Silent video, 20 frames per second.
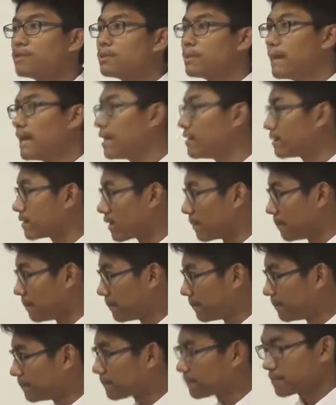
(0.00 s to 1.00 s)
I have to balance them.
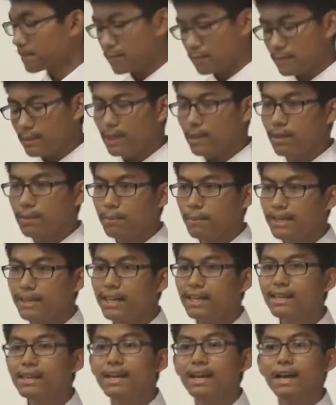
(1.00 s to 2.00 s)
But
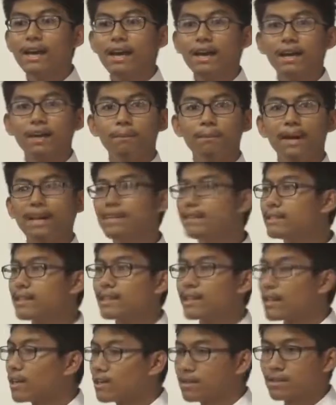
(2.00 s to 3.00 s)
then
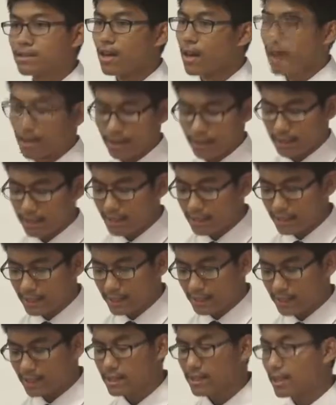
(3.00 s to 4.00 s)
balancing is not
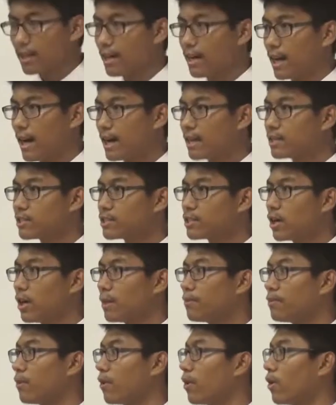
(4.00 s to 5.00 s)
easy. It's the hardest
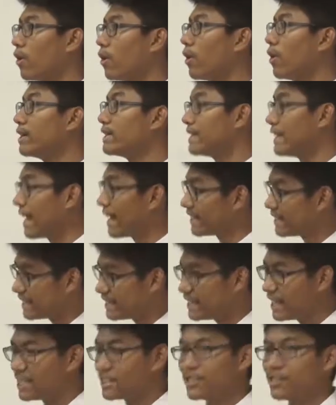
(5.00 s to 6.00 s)
job for a
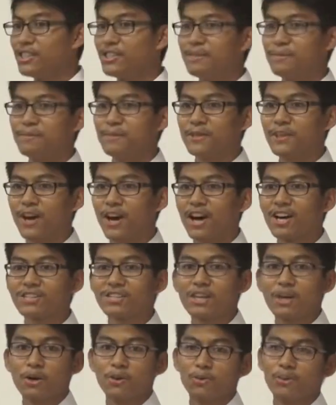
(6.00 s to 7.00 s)
teenager,
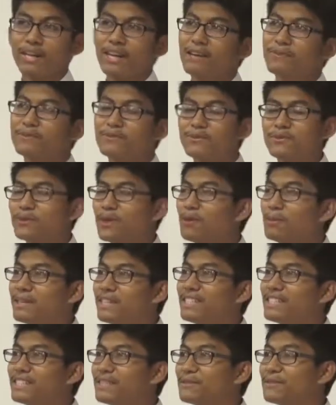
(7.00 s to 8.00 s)
because we have so
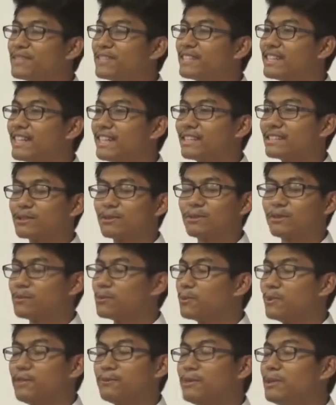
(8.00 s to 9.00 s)
many different things.
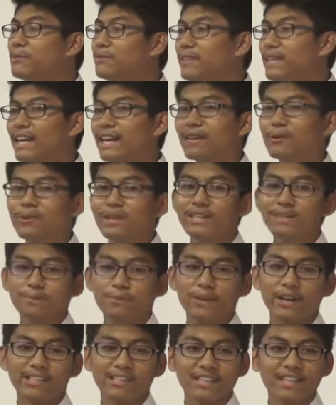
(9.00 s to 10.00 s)
We feel like we are
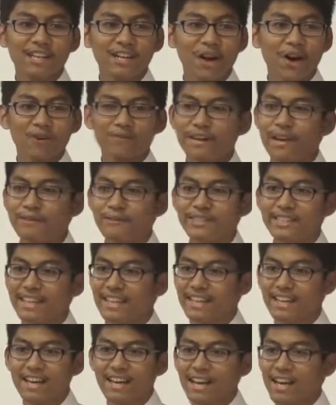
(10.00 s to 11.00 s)
the president of
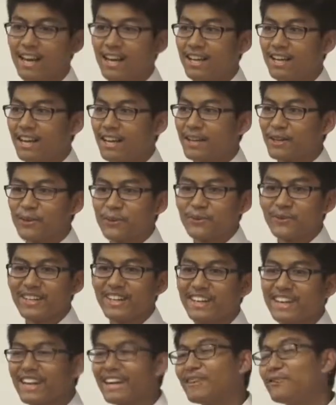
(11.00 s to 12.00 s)
everything. Like
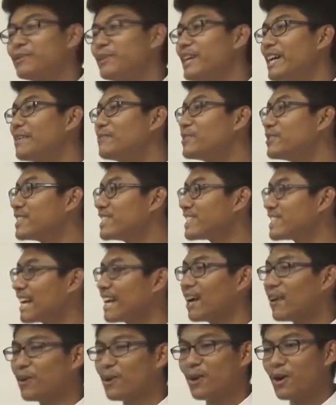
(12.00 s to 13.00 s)
we have to
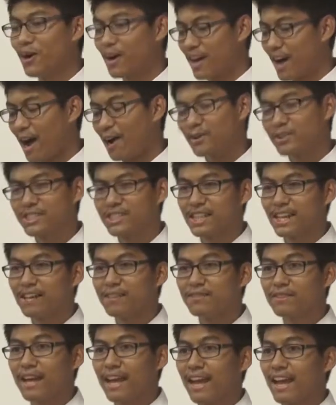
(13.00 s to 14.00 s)
decide
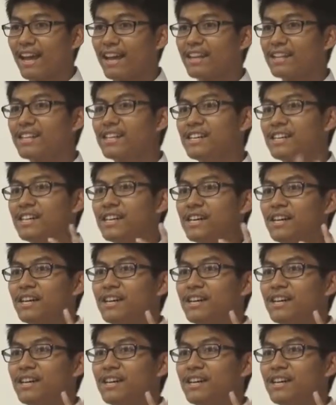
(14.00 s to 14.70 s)
ourselves, and